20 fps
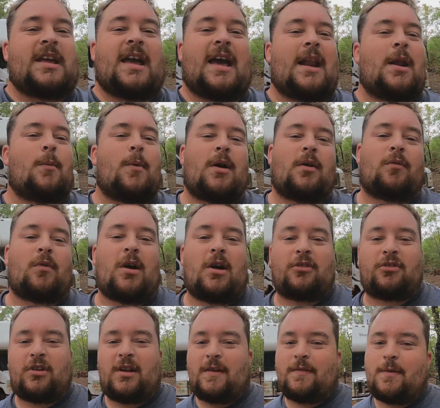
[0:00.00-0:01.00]
Yeah, I don't want to
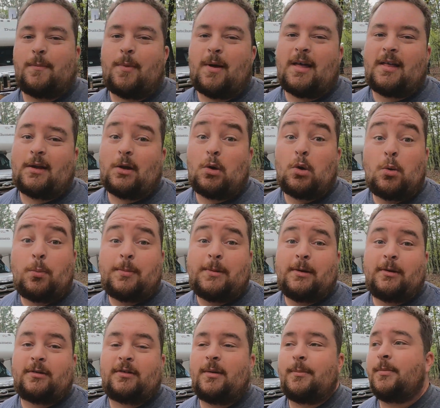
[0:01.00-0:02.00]
rush and have to buy like a
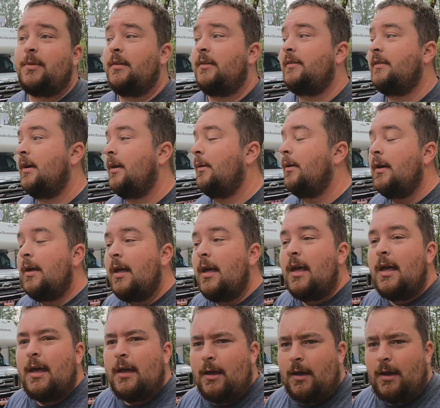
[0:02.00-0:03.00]
hoopty or something. So
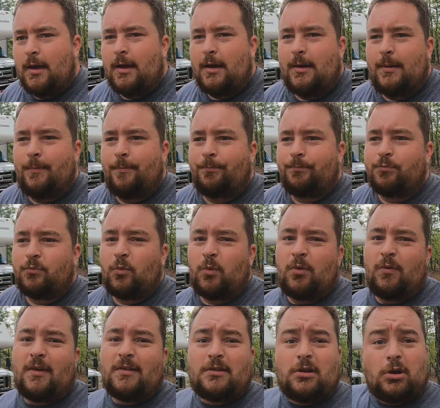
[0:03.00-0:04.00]

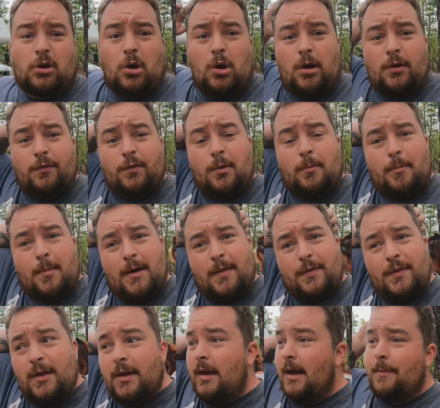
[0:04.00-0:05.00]
we rented a car for a
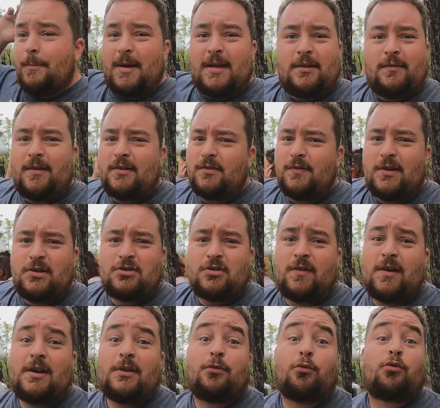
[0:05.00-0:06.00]
month. I made the reservation
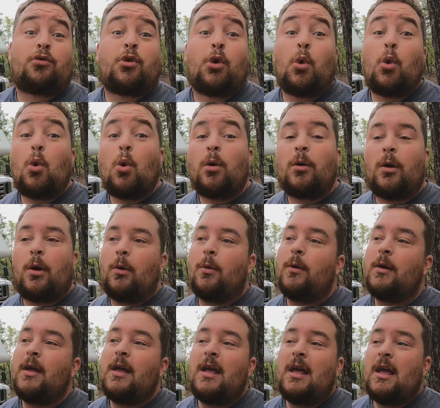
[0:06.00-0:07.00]
already through Turo.
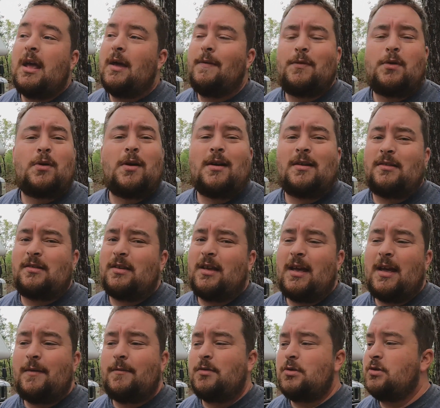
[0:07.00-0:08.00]
If you guys
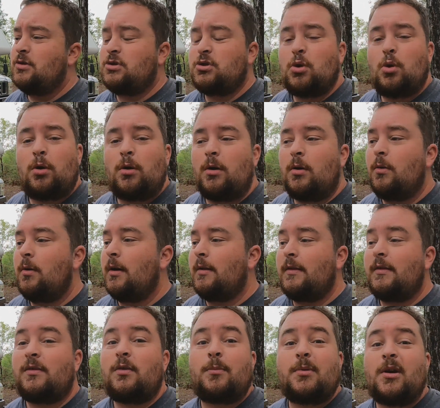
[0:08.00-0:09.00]
haven't used Turo,
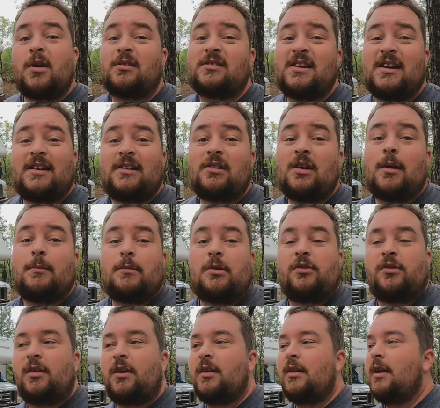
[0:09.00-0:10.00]
this will be our second time
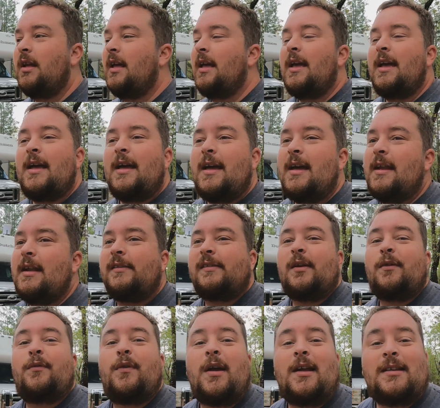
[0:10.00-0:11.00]
using it. It is
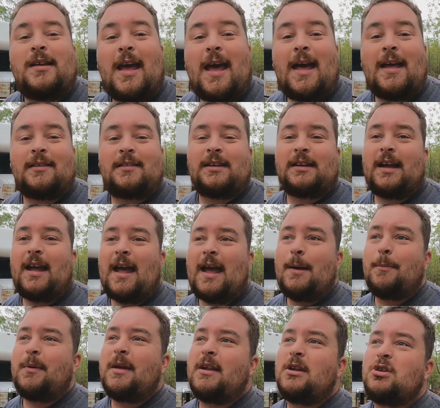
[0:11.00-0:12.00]
a fantastic
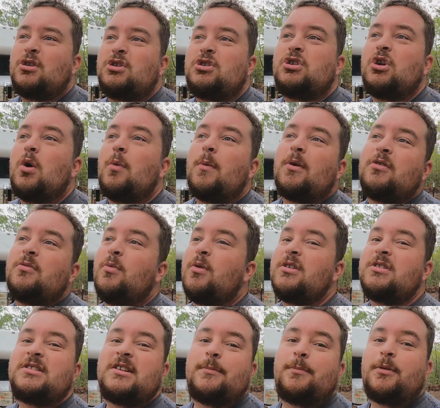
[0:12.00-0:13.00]
app. It is so much
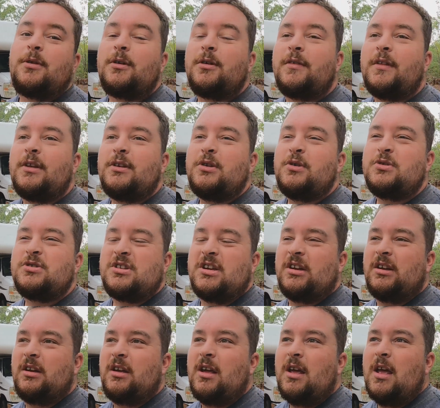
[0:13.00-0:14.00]
more simpler than
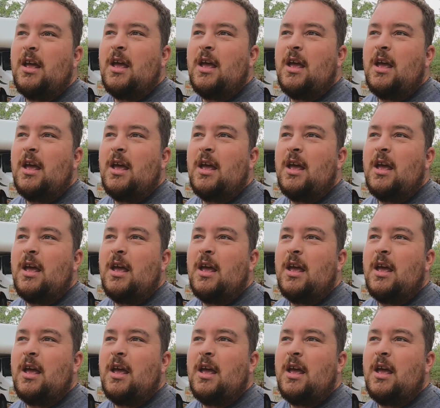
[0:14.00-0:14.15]
using